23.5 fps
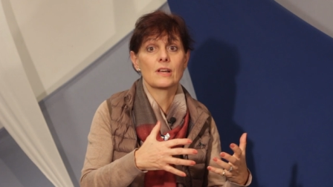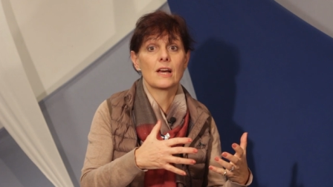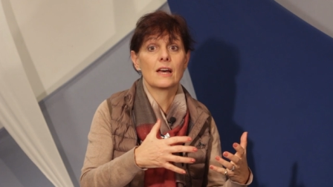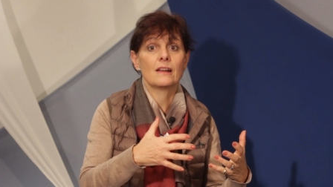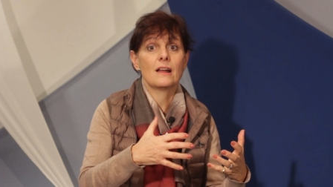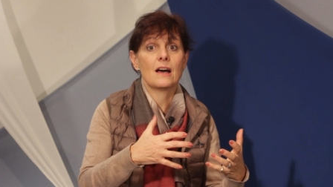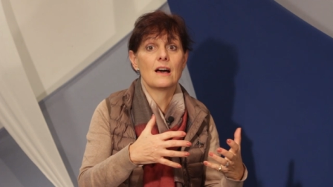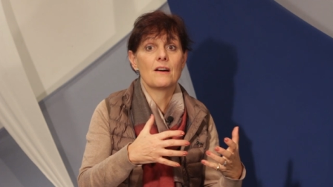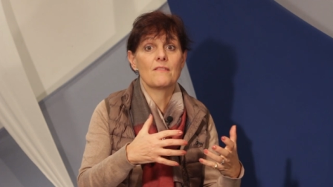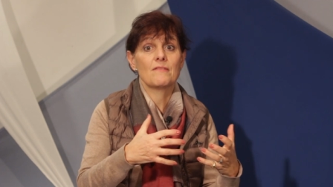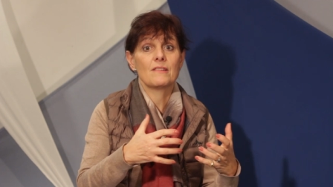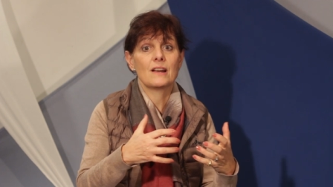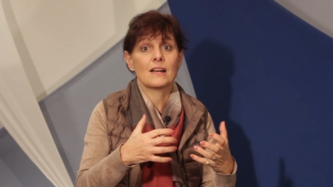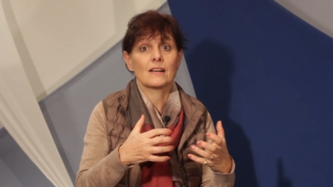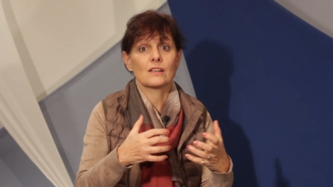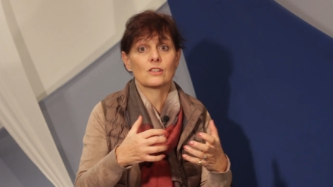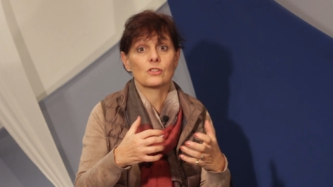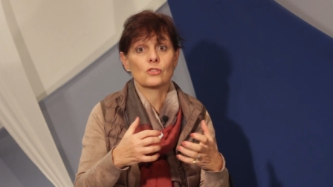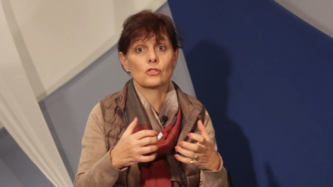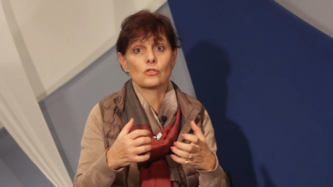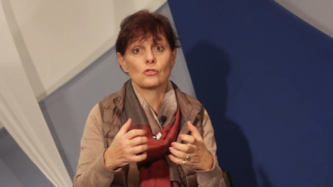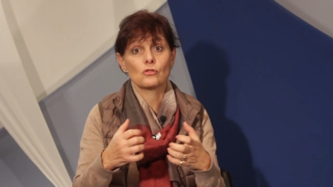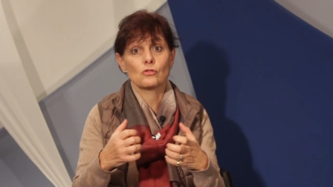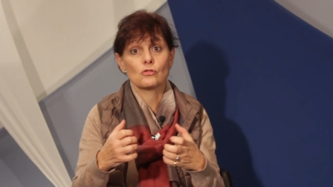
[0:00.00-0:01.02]
can have like
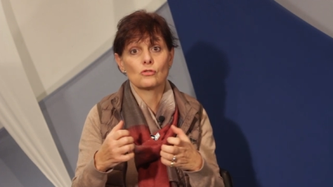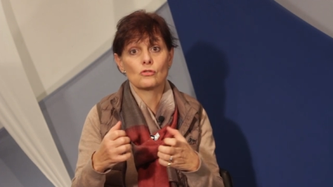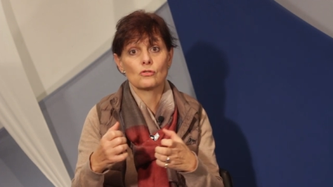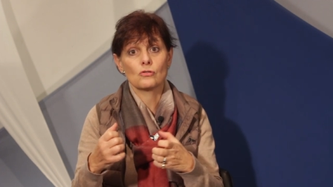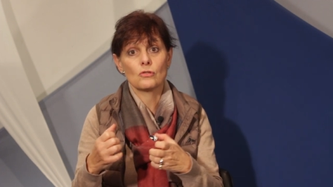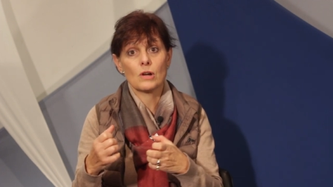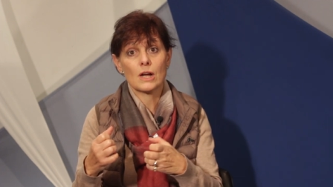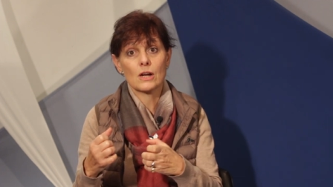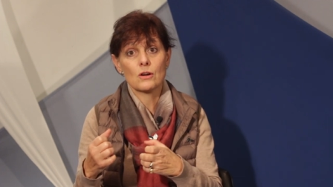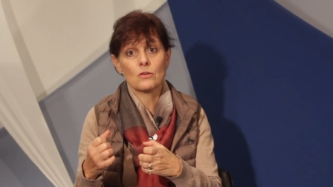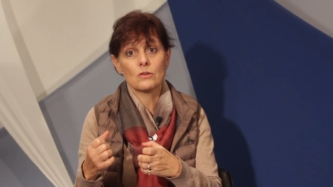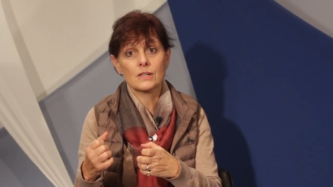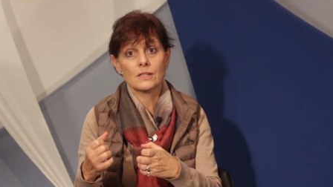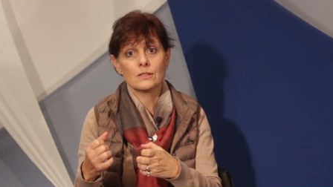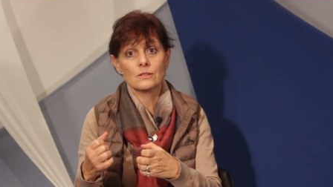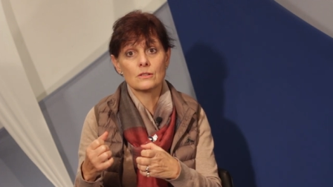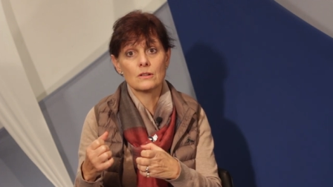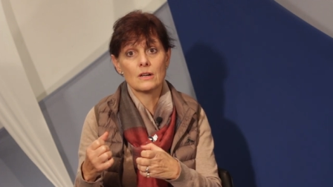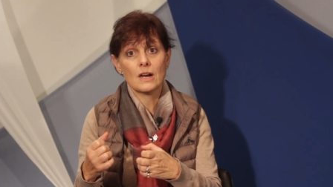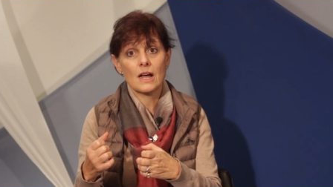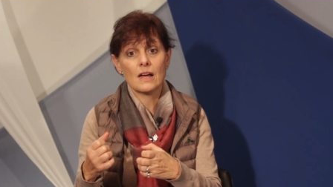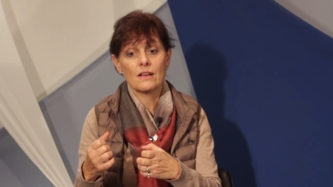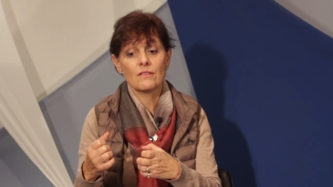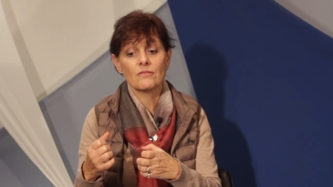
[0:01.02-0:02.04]
struggle in
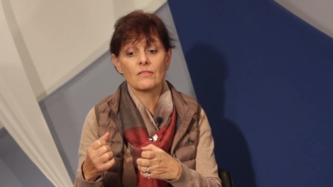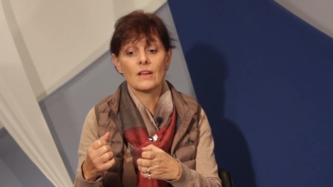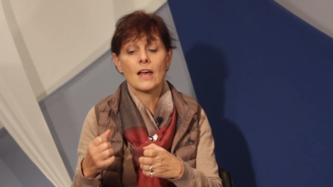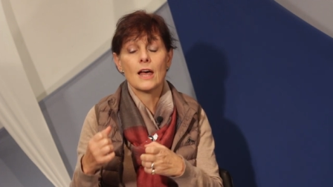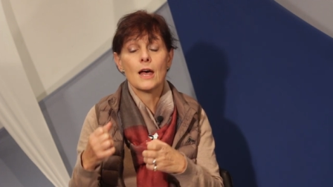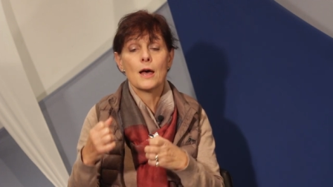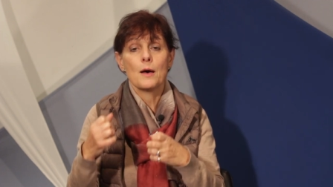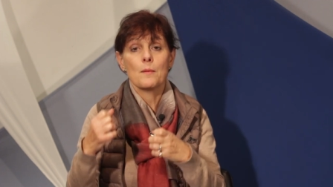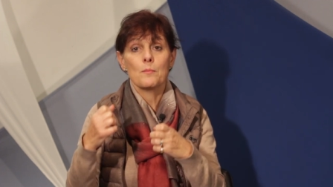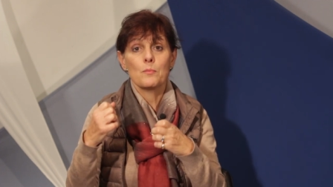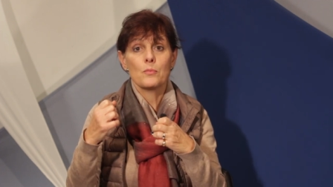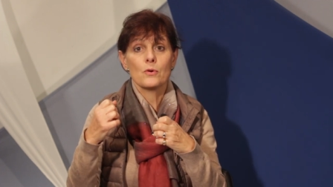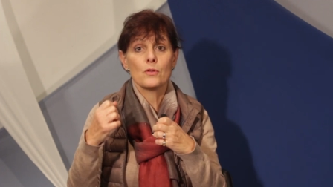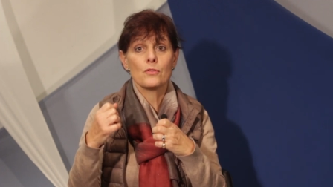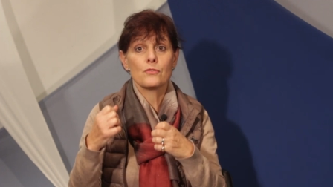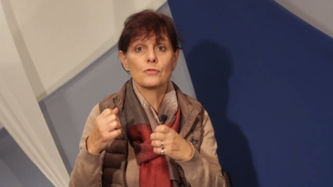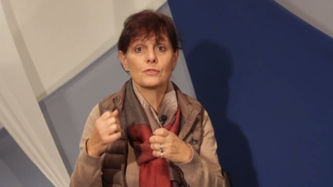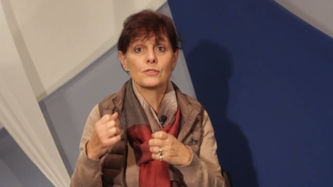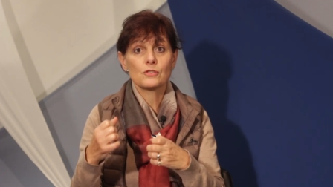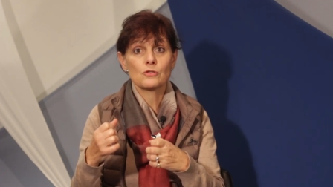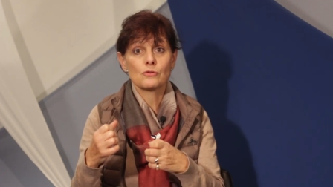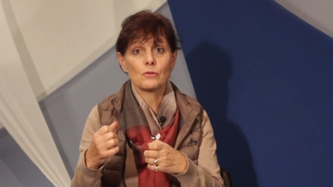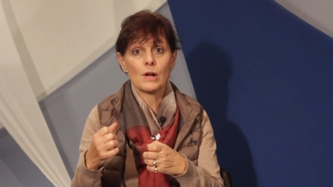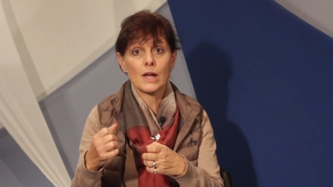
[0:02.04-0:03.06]
your life, but the
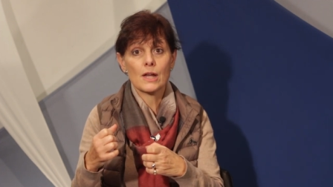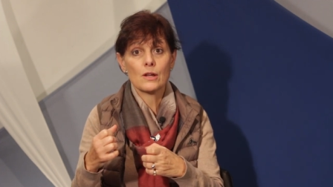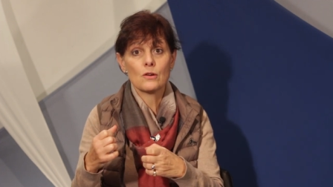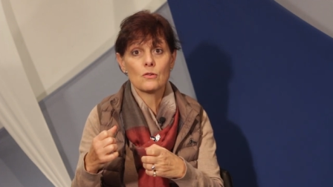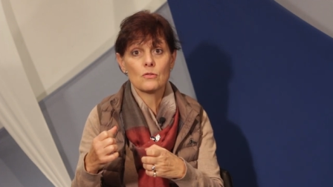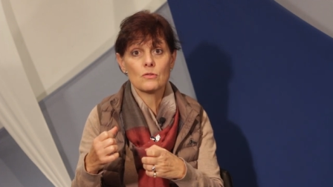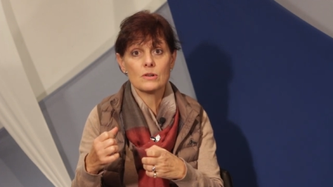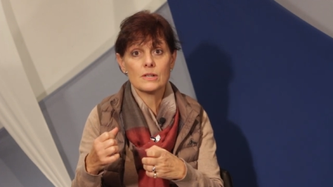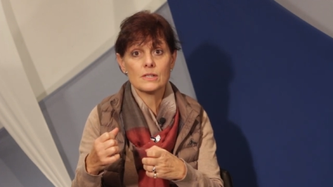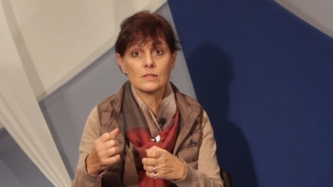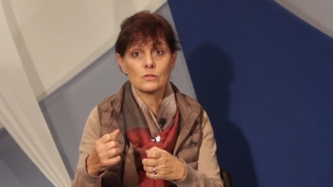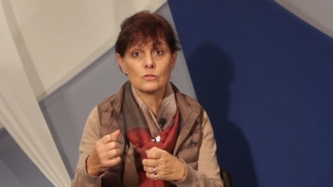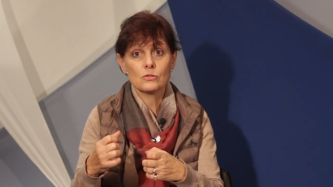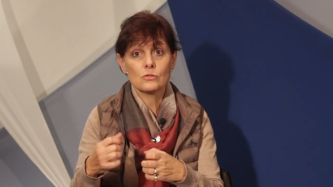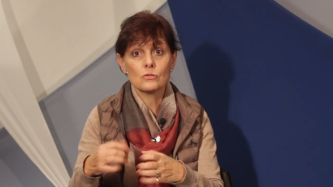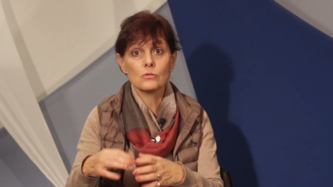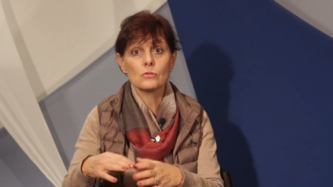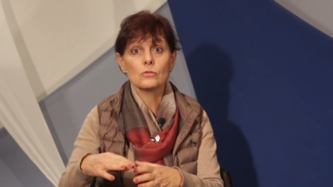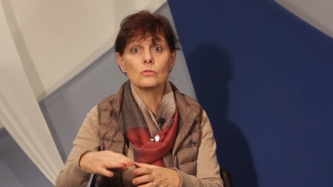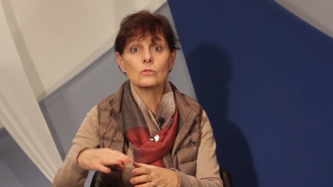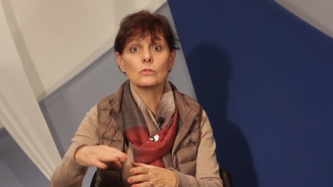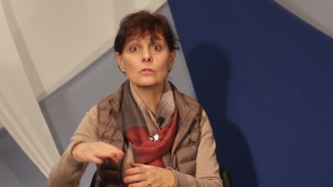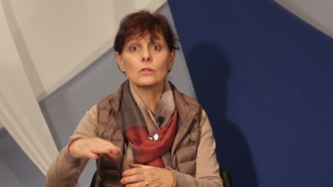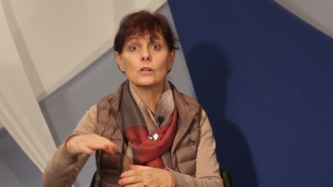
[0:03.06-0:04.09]
struggle is
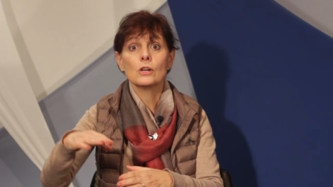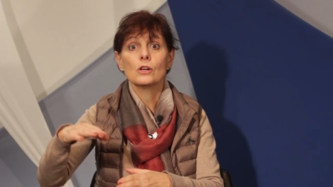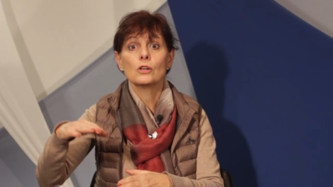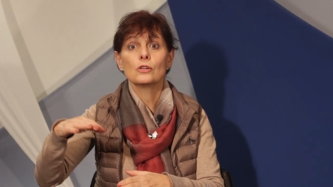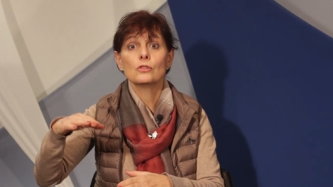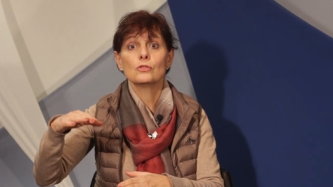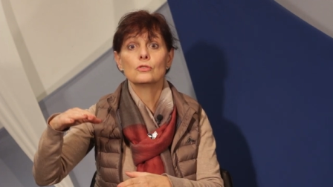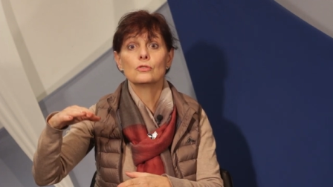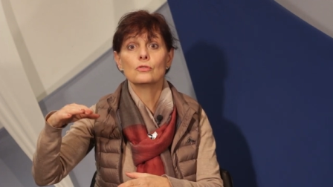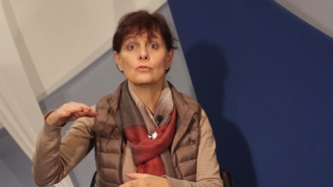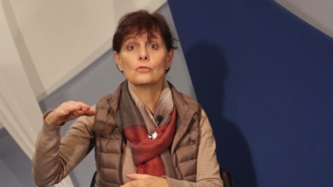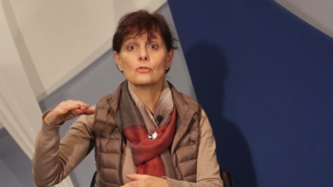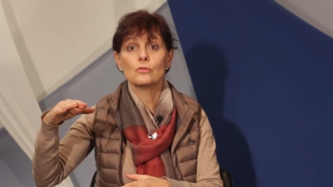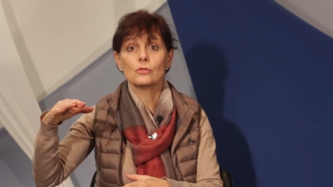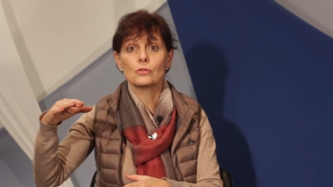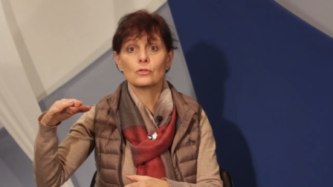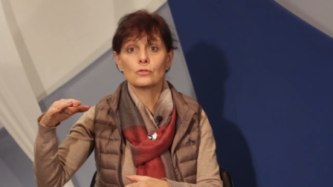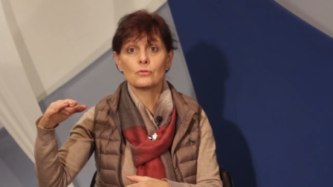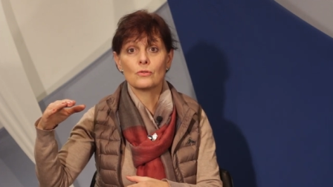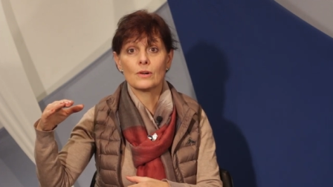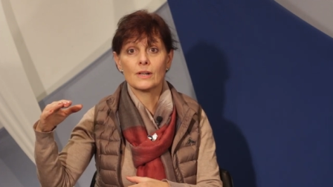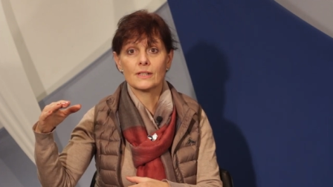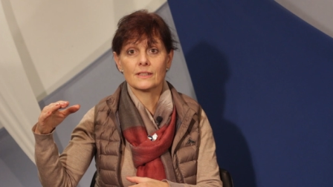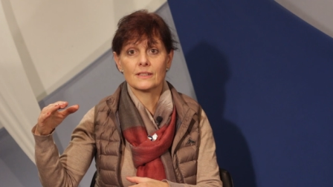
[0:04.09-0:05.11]
good to go
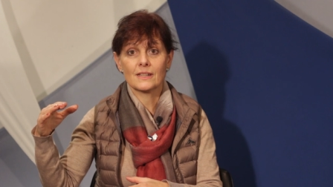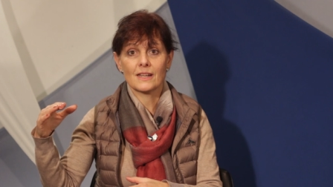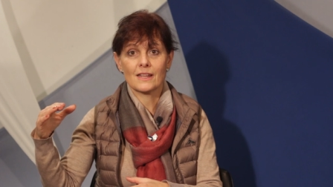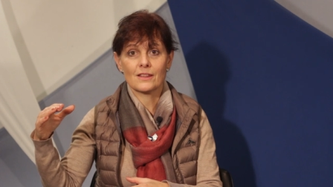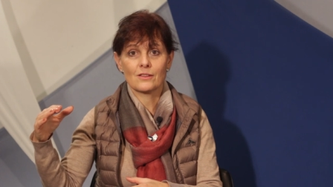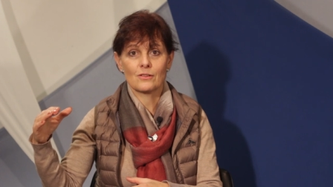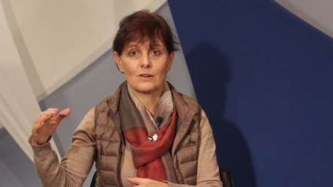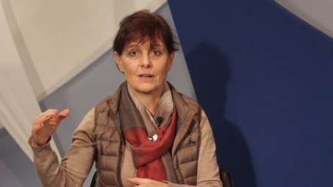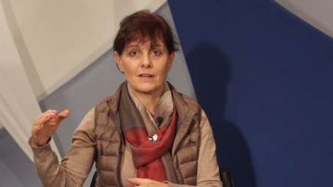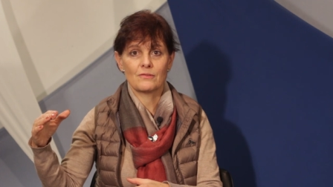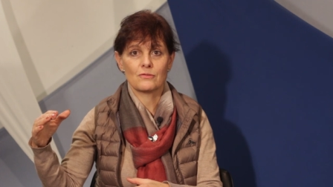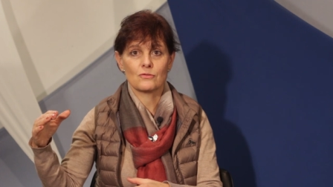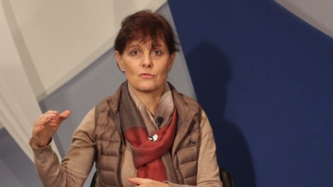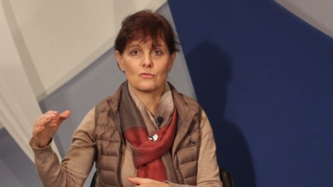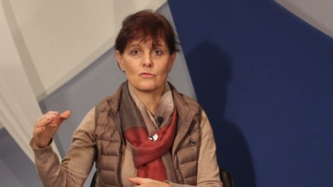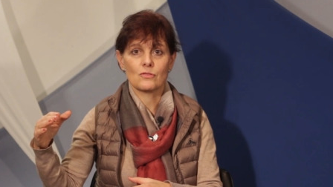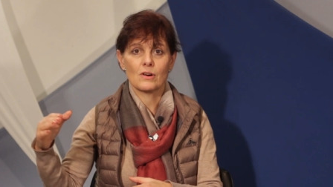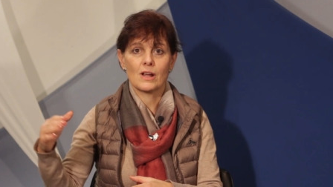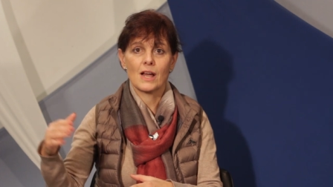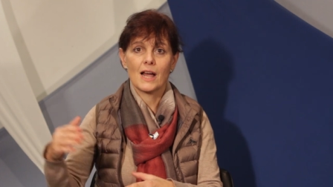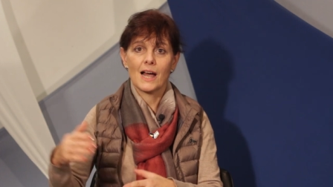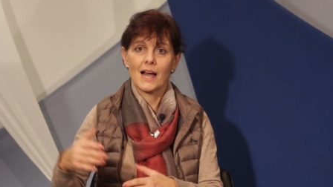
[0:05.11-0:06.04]
to another level.